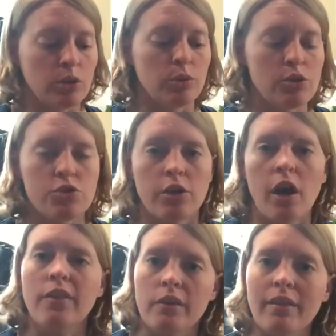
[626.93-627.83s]
you would use your
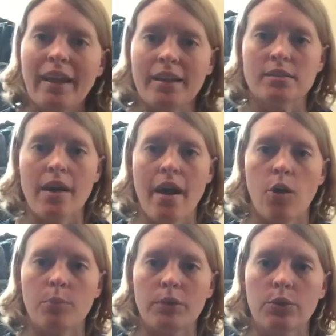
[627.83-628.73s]
other leg to
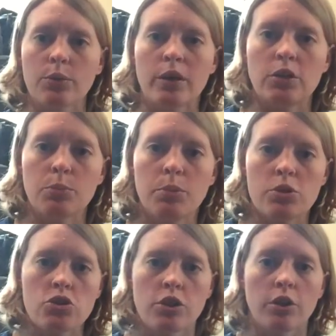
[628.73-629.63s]
help you, and you
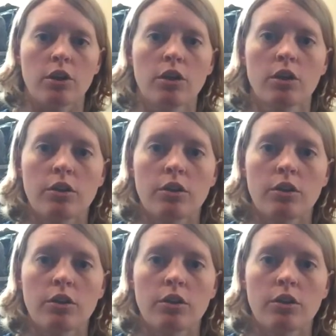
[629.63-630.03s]
push your